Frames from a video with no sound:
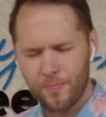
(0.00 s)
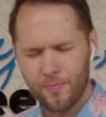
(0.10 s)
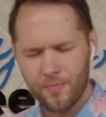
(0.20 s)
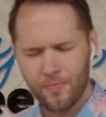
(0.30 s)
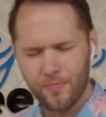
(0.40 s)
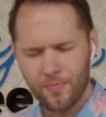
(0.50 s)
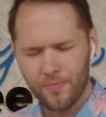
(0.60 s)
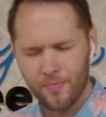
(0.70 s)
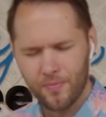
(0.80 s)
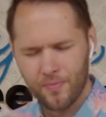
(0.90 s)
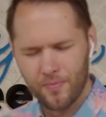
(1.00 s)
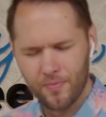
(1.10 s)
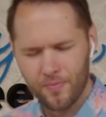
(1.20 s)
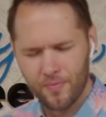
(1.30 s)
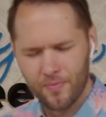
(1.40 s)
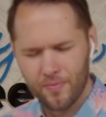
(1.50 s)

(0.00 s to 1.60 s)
No one is speaking in this clip.